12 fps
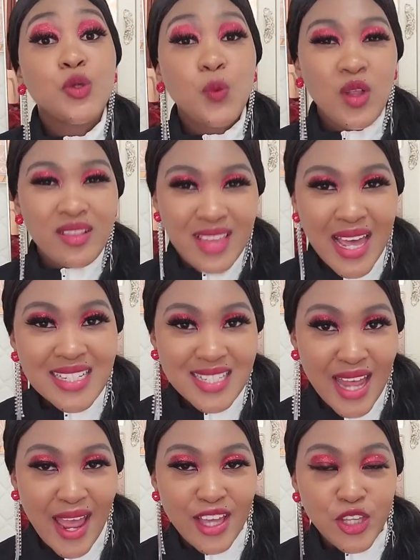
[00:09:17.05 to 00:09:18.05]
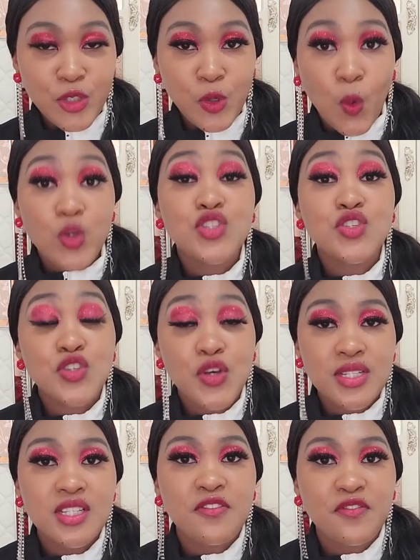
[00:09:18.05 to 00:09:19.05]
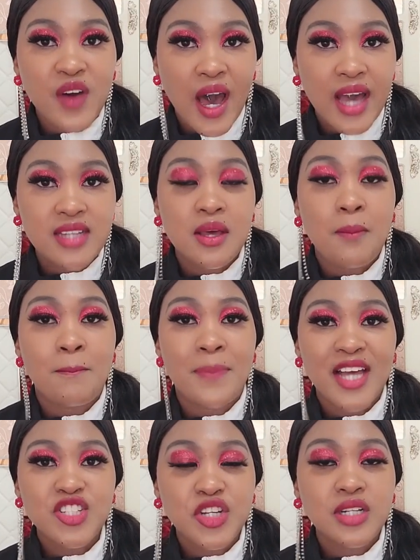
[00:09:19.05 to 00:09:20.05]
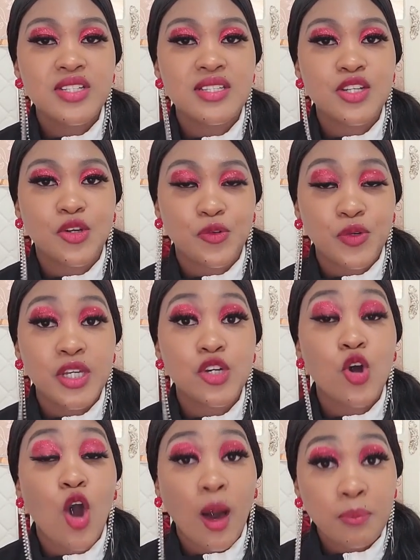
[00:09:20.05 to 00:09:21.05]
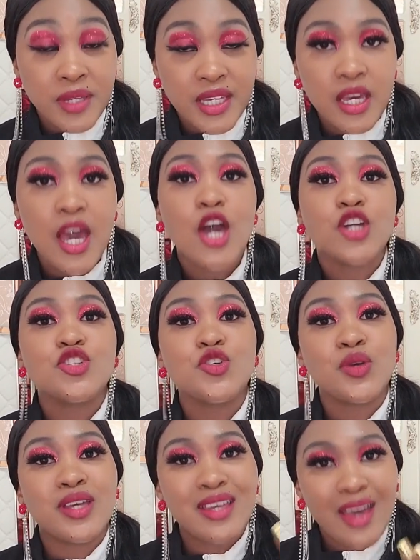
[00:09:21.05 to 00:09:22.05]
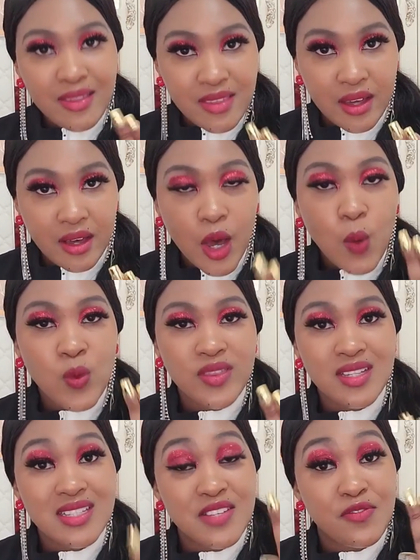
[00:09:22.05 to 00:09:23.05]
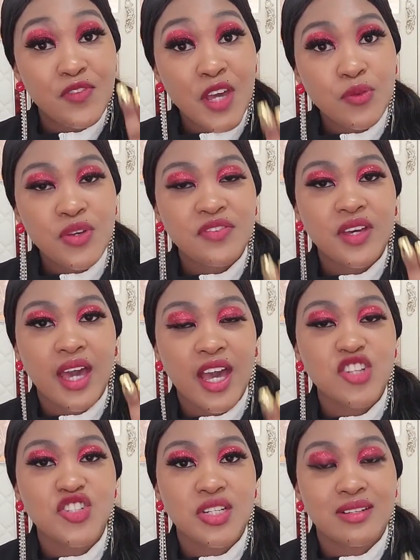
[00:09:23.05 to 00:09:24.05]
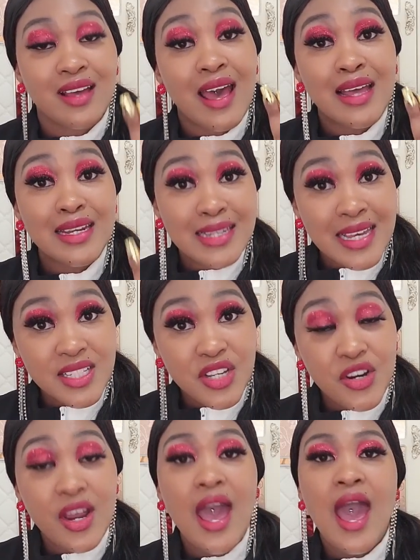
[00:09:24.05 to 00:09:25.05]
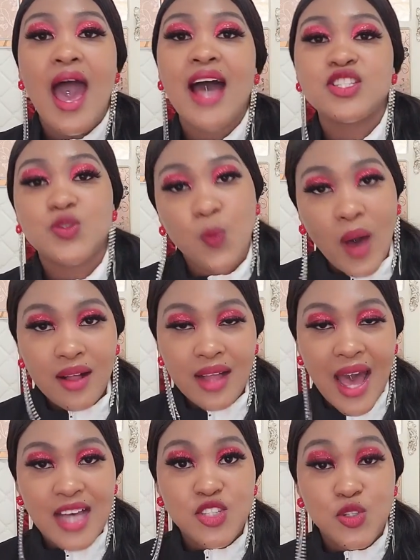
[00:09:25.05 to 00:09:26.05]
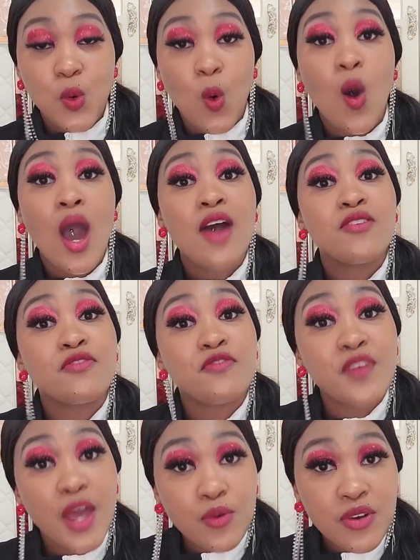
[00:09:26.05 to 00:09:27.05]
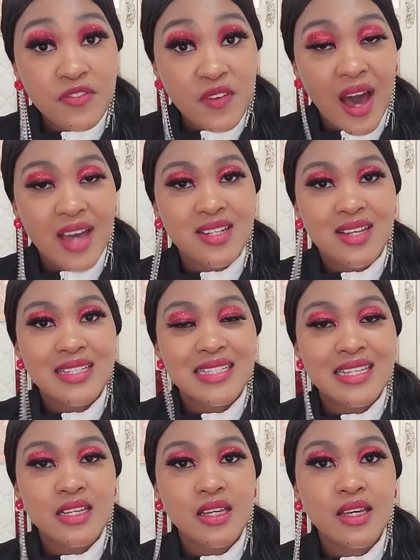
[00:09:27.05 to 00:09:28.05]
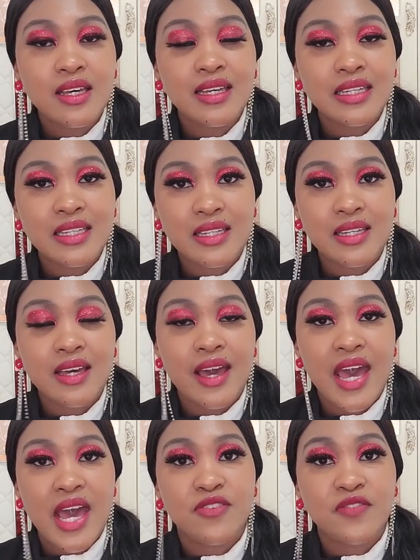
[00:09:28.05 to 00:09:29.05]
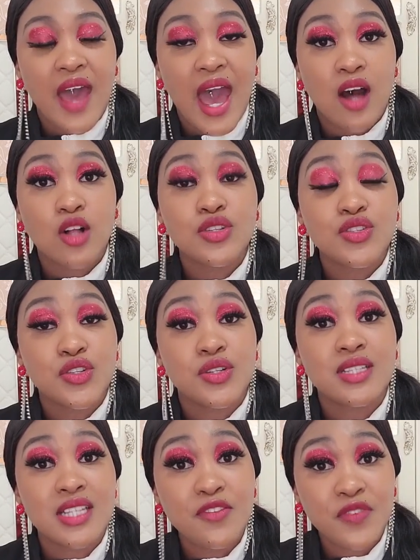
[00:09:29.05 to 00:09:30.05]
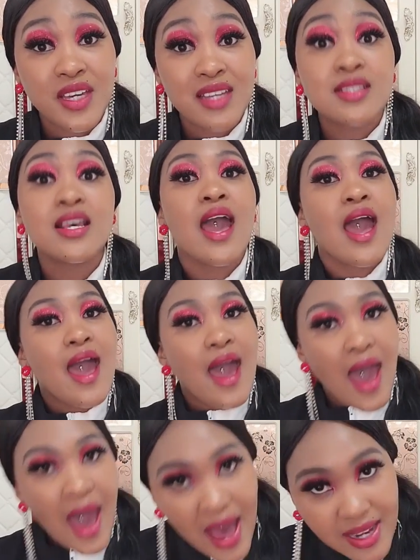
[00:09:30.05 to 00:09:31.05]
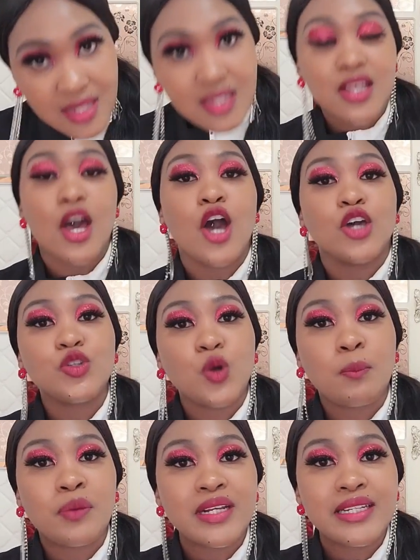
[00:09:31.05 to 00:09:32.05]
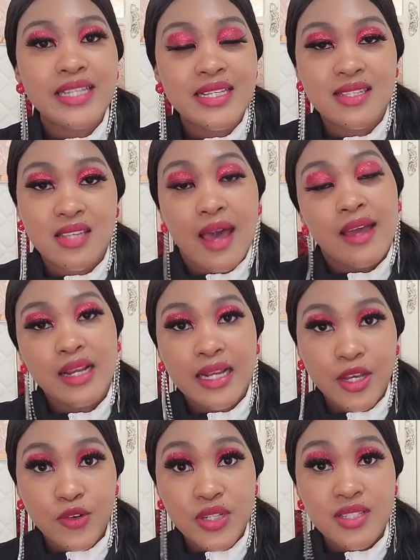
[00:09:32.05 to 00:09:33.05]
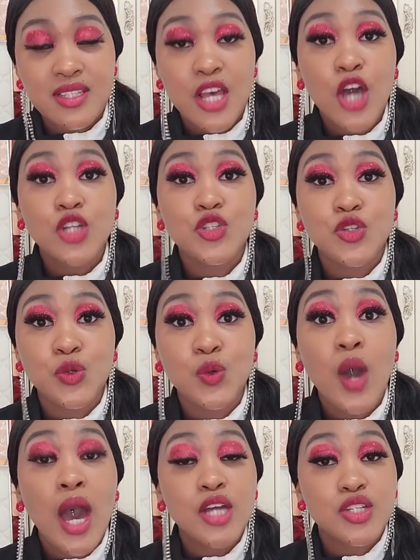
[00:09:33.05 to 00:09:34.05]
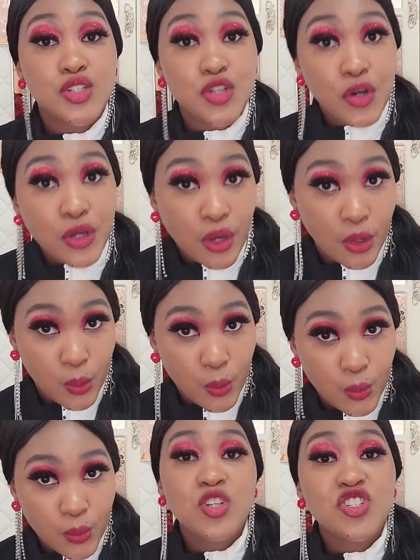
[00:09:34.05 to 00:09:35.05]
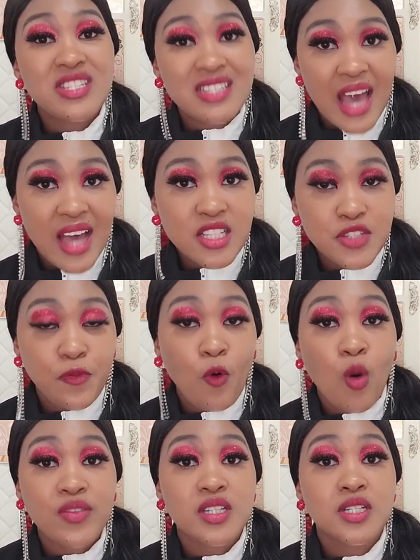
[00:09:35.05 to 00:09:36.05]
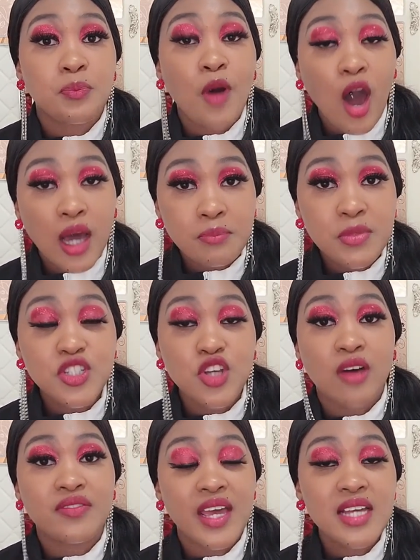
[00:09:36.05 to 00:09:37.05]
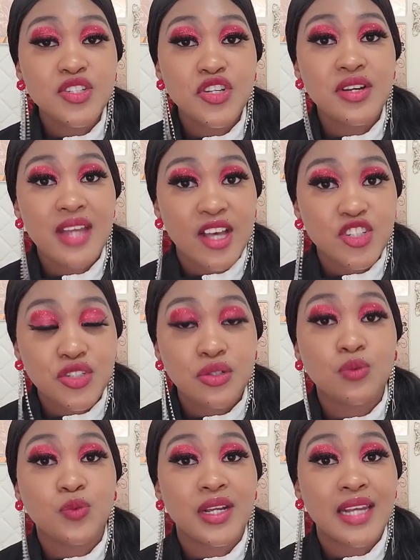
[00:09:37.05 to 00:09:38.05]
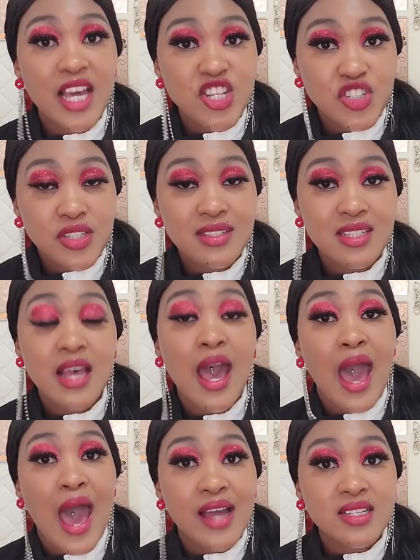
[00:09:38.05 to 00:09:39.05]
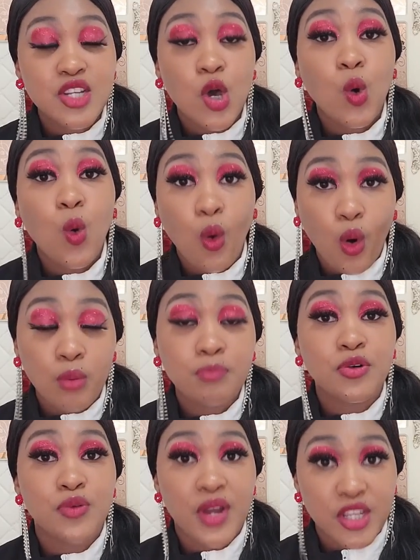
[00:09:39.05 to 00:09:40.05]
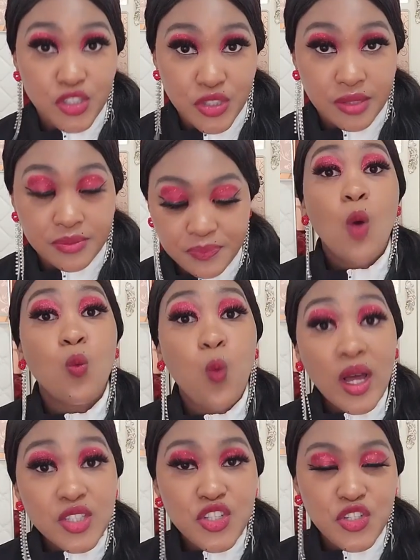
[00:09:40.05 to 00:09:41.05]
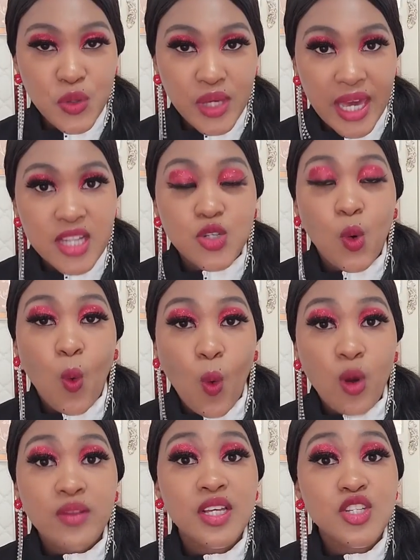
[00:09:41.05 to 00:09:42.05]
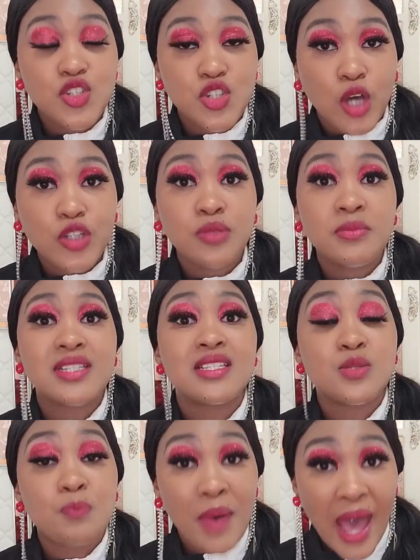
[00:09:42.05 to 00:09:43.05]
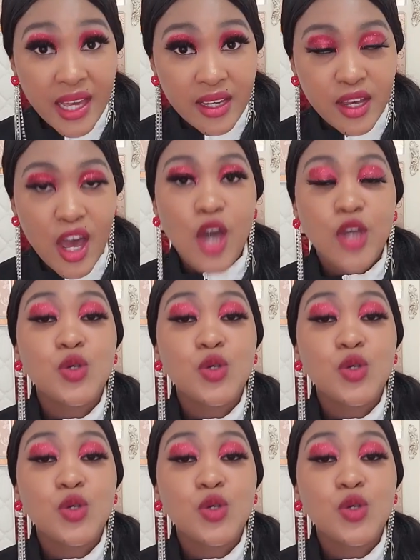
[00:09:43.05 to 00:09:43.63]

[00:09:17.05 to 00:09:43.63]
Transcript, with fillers: You will then take your certified bachelor's degree copy together with its verification letter as well as your verified TEFL certificate and your police clearance to DIRCO, which stands for the Department of International Relations and Cooperation. Once you get all these documents back,